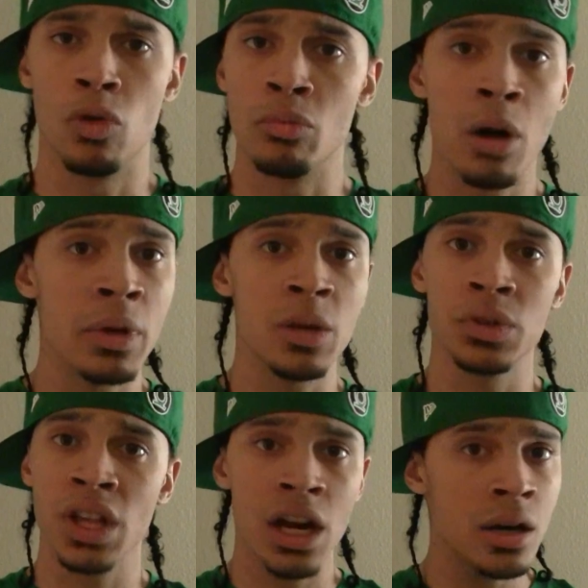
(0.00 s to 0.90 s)
One moment he
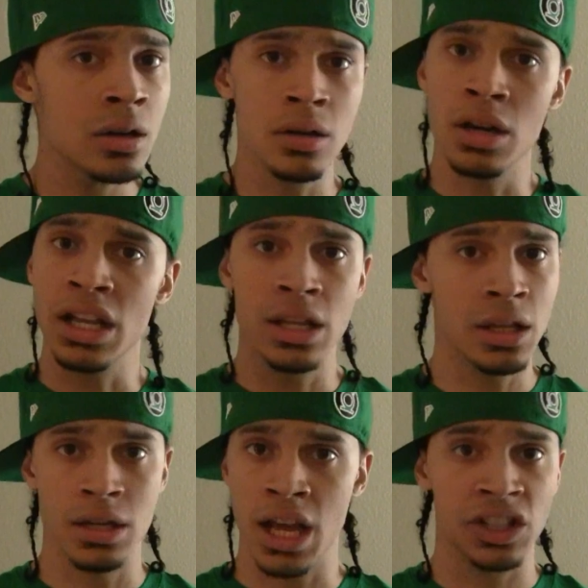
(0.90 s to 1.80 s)
was there,
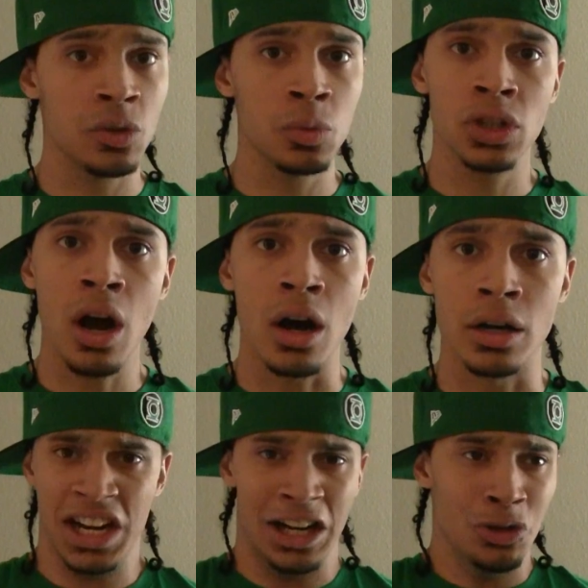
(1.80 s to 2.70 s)
next he was gone.
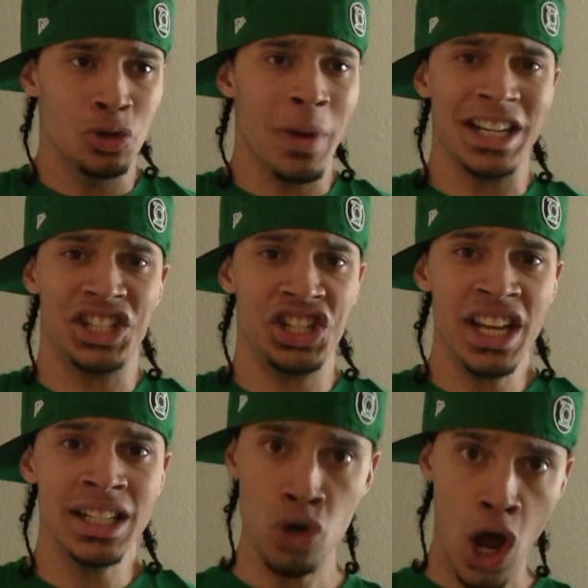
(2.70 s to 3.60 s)
Did I lose my
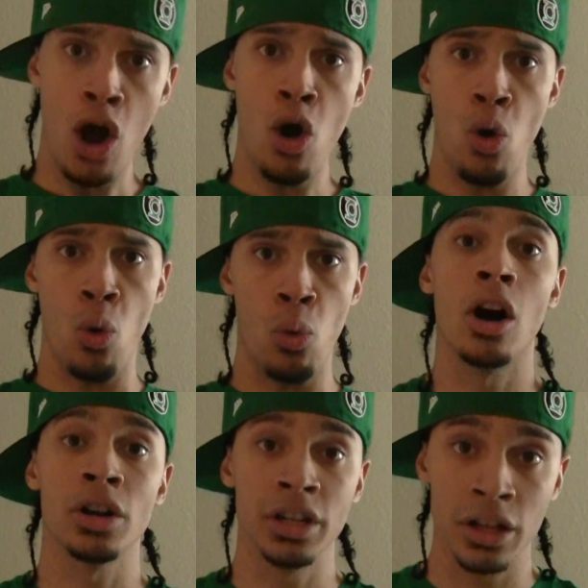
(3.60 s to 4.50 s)
shit? No!
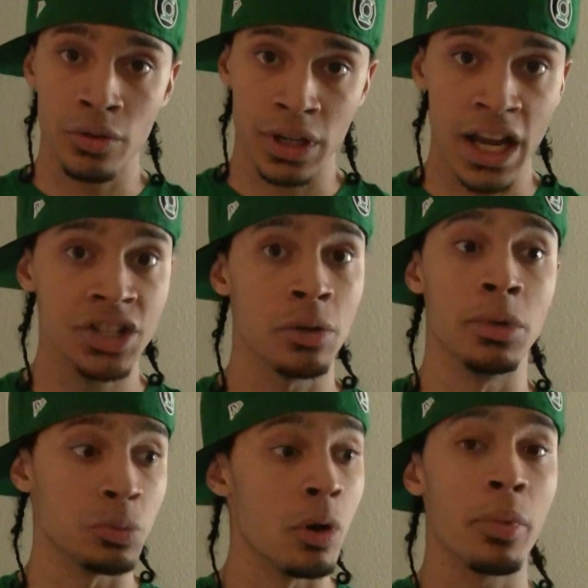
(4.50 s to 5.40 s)
On another occasion, a
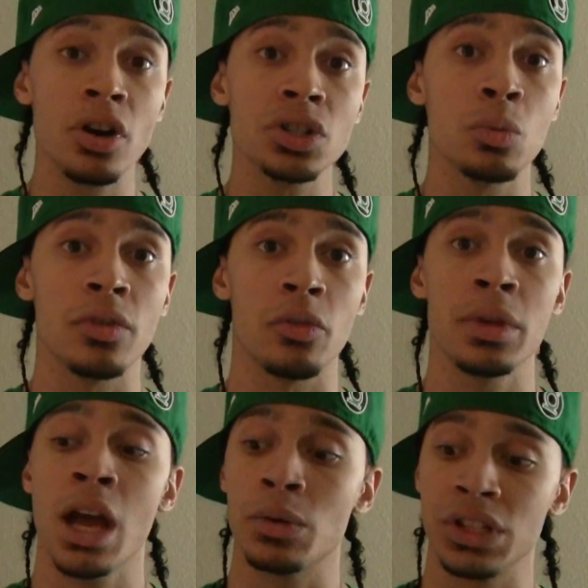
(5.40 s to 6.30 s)
much more personal one for
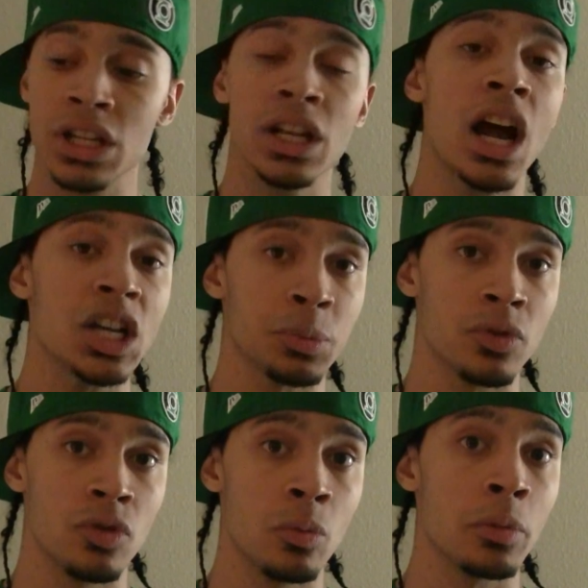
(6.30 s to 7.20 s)
me, I was sitting in a hospital
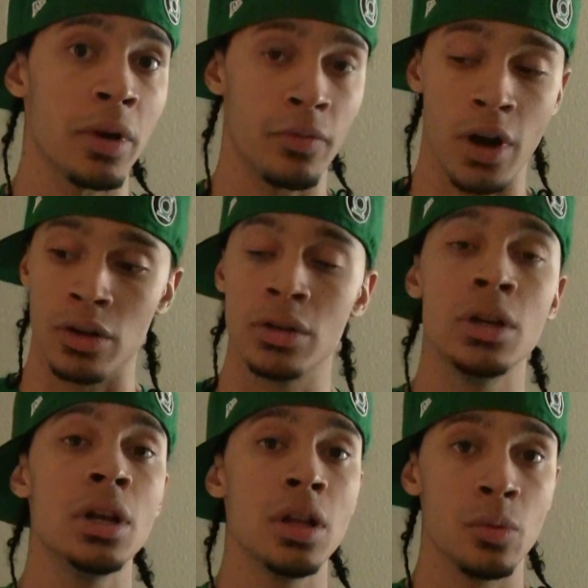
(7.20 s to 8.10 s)
room with my father,
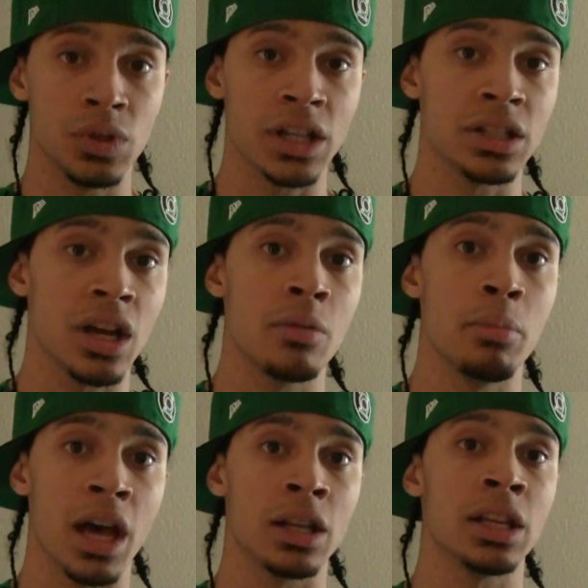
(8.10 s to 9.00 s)
who was at the time
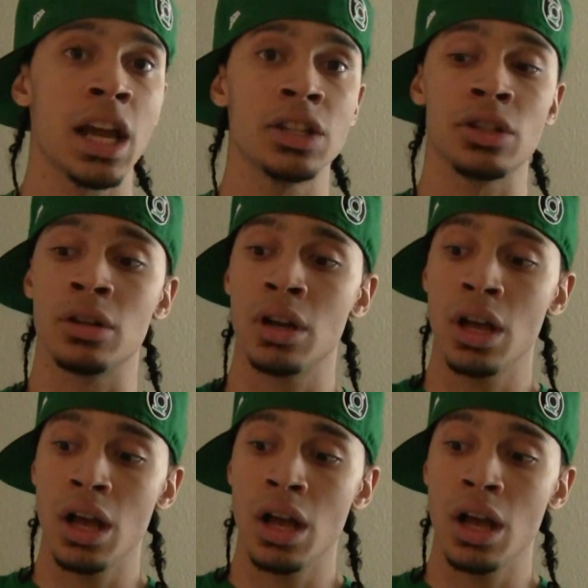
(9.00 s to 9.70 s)
battling cancer.